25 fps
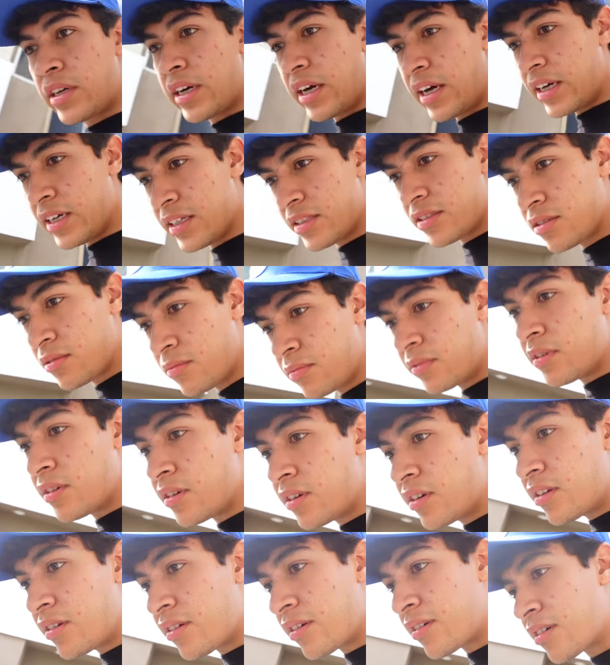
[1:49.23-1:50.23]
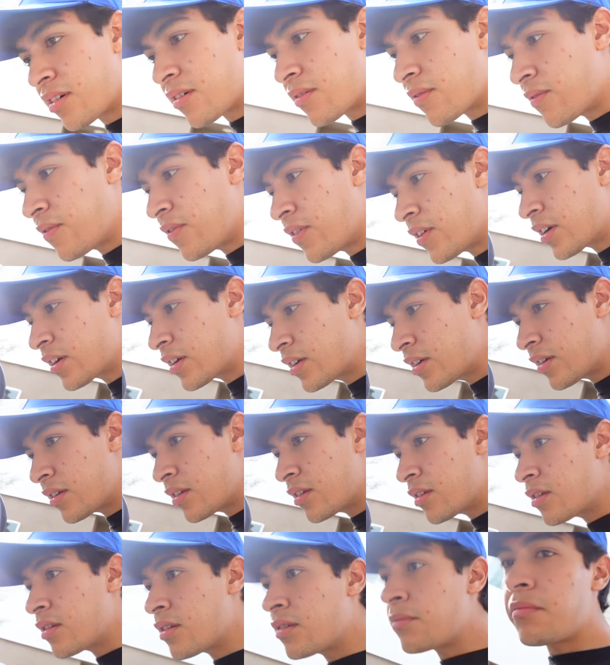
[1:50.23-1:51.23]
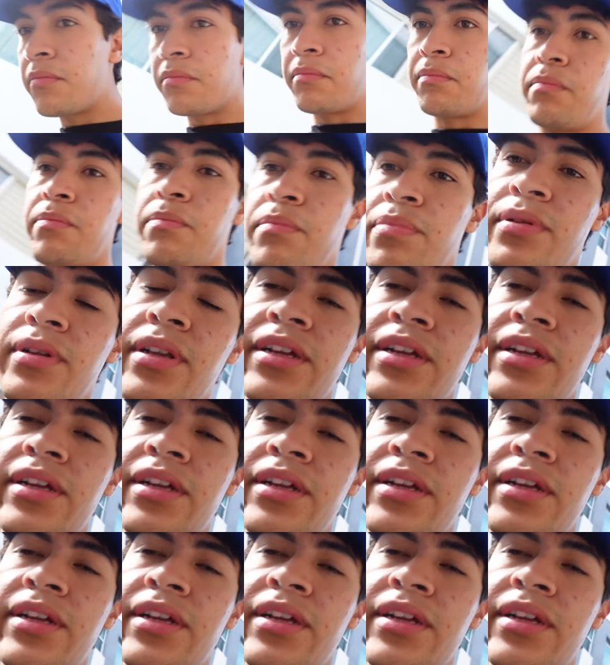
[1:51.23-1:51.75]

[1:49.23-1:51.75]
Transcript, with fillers: guys, someone nutted on our fucking no.